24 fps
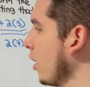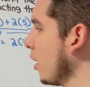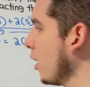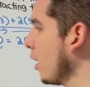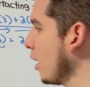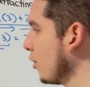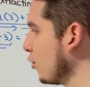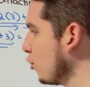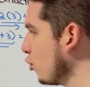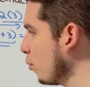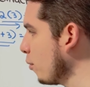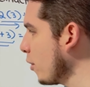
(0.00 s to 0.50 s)

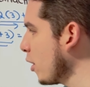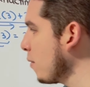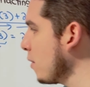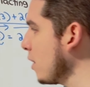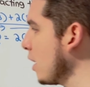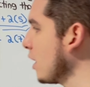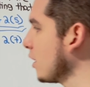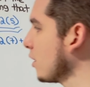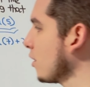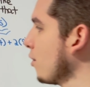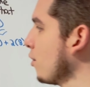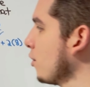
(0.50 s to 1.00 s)
and you may be
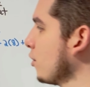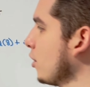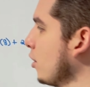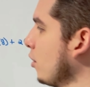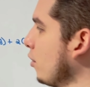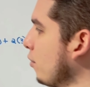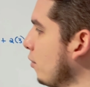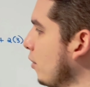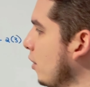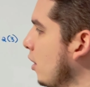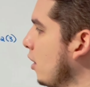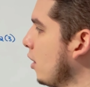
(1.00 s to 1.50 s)
asking yourself,
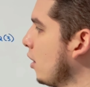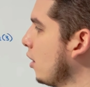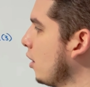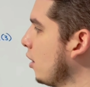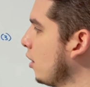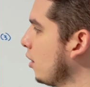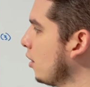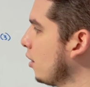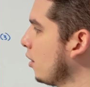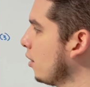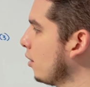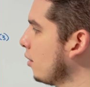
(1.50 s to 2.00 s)

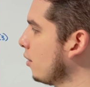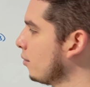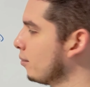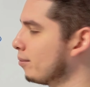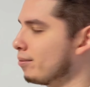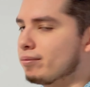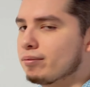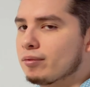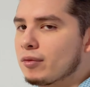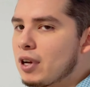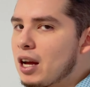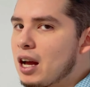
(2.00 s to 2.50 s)

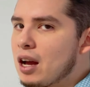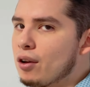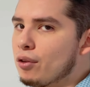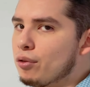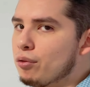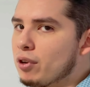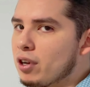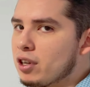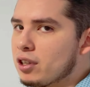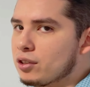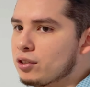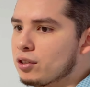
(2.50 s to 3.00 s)
how do
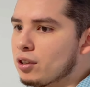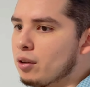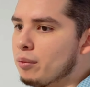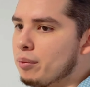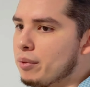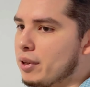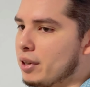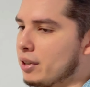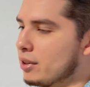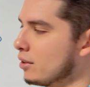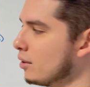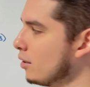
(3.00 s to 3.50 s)
I solve
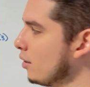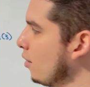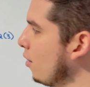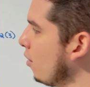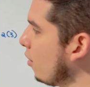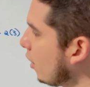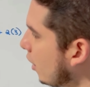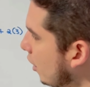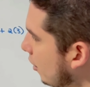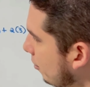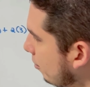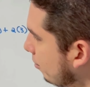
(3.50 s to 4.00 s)
this?
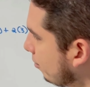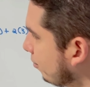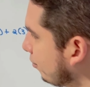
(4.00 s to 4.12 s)
Okay,